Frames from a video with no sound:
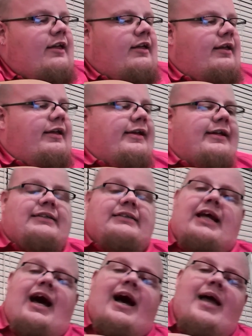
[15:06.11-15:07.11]

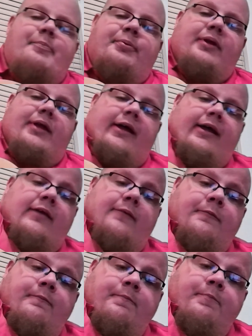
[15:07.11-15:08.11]
is I play,
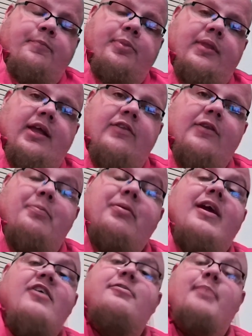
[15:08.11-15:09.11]
in the
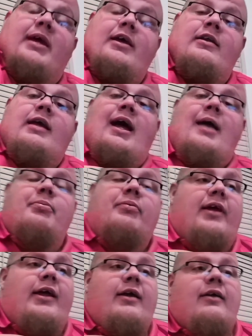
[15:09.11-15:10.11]
praise band, I
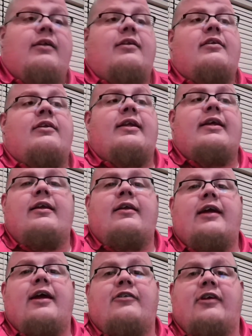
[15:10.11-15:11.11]
play lead
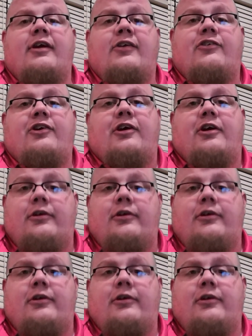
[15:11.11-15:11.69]
electric guitar.